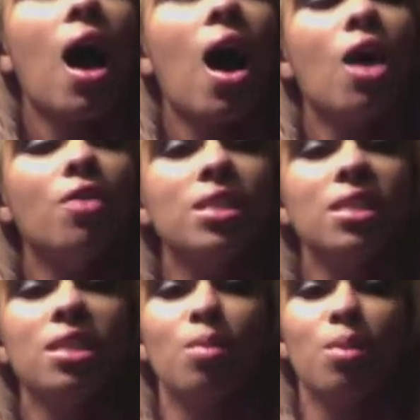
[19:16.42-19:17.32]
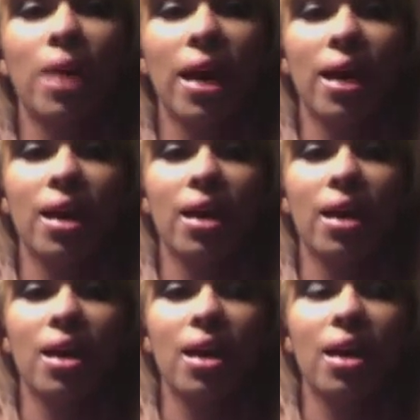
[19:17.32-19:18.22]
RVD coming back
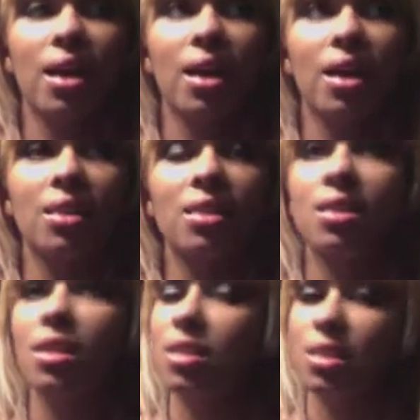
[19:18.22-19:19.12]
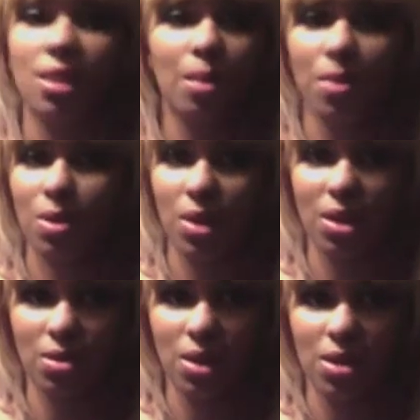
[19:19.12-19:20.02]
is such a step in the right
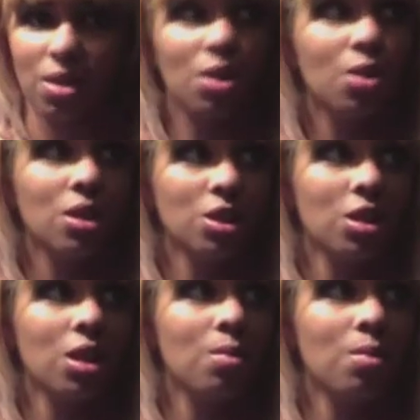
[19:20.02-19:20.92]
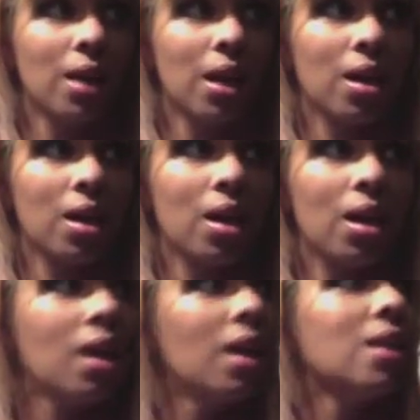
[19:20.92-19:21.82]
direction. Christian coming back
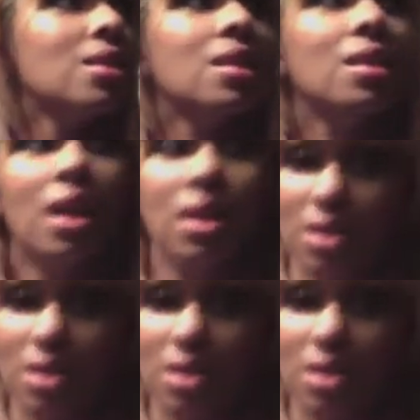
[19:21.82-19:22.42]
is another